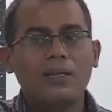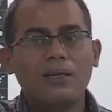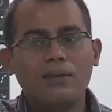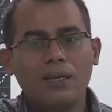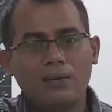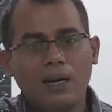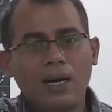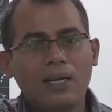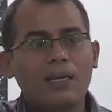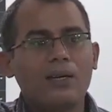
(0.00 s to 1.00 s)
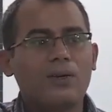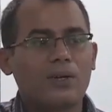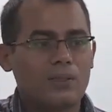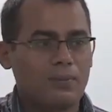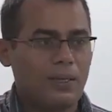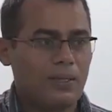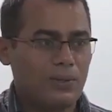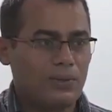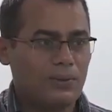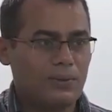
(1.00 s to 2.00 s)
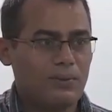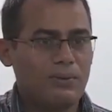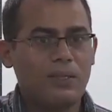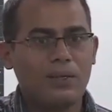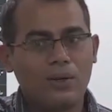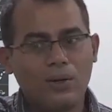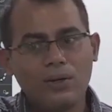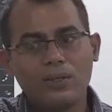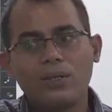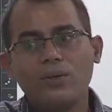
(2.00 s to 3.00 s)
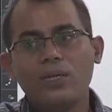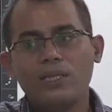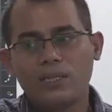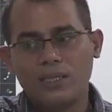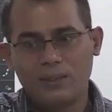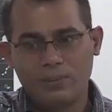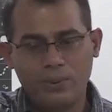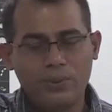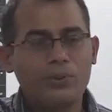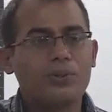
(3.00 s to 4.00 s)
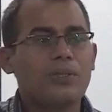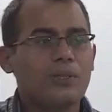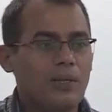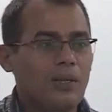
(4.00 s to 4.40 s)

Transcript: Then we have Archean Rocks Plateau, where long denudation has produced